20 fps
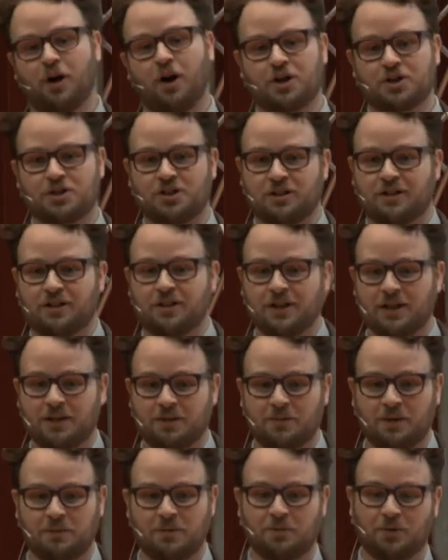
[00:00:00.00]
auction,
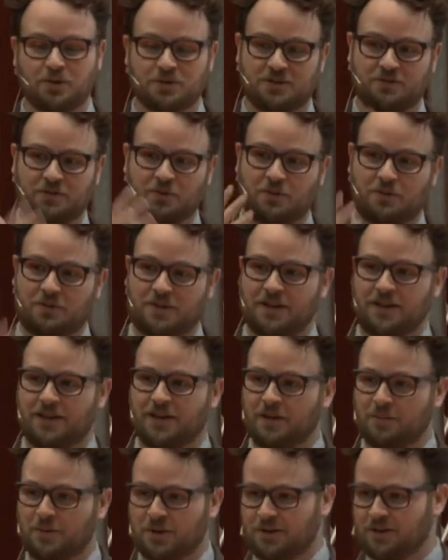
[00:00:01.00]
maybe most of you are
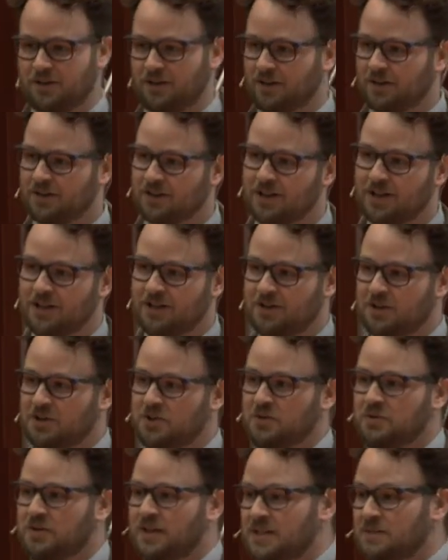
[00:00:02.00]
thinking about the
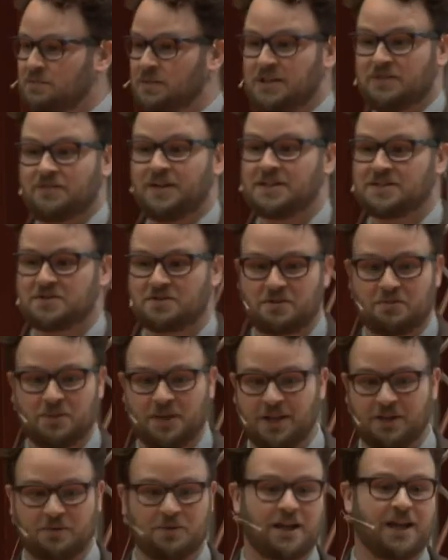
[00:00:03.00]
dude that speaks faster than
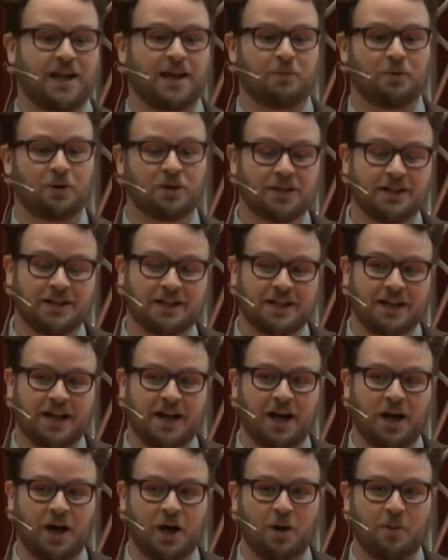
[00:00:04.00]
me with a hammer.
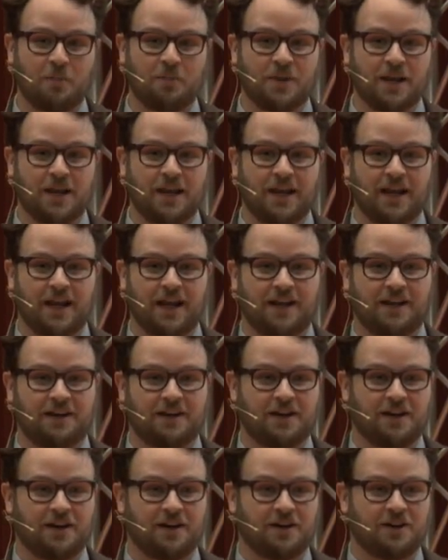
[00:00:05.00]
He'll
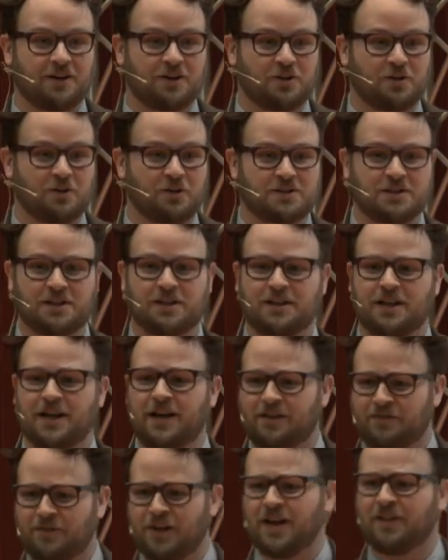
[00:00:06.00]
say, can
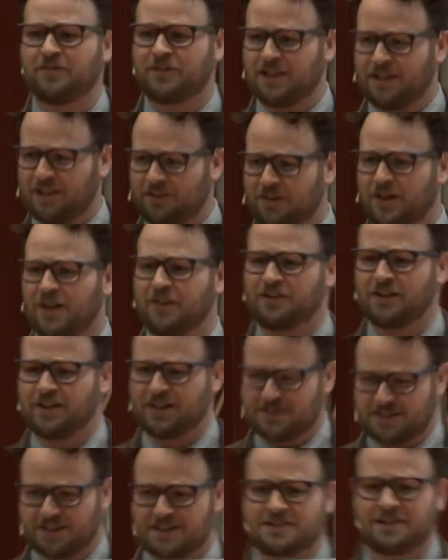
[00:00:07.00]
I get 5? Can I get 5? Can I
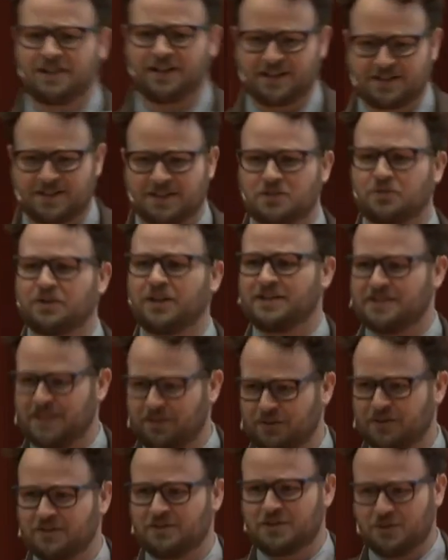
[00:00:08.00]
get 6? Can I get 6? Okay,
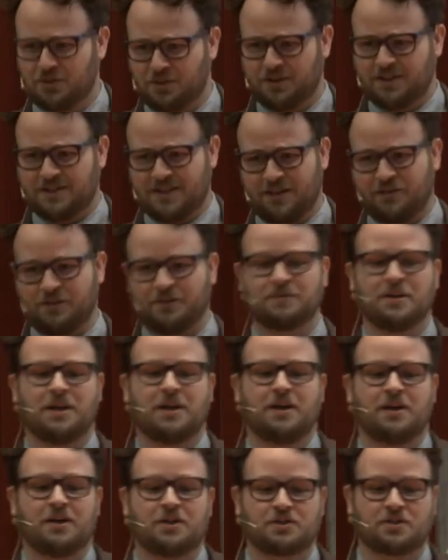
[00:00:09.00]
7. Sold at 7.
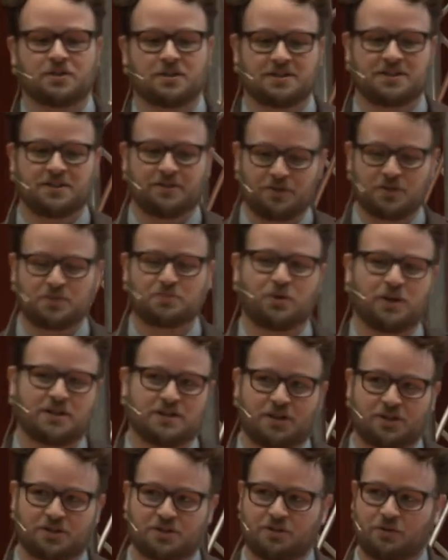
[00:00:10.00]
So this is the first price
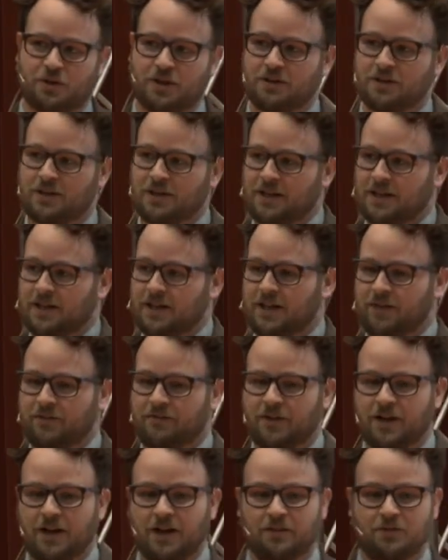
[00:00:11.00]
auction, right?
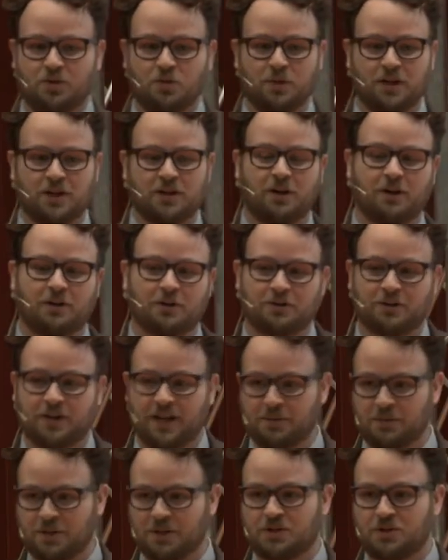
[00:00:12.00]
If you bid $1 and
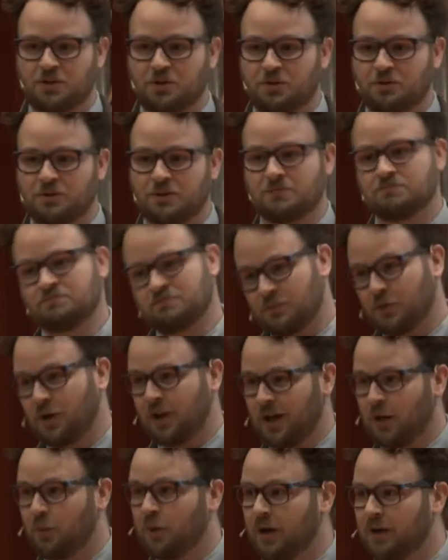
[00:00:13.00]
I bid 2,
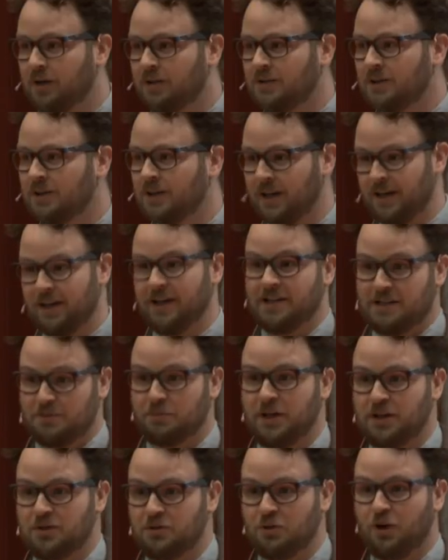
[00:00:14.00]
well, I win, and I need to
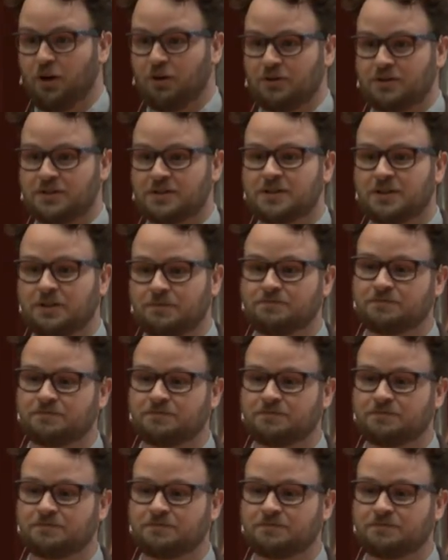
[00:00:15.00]
pay $2.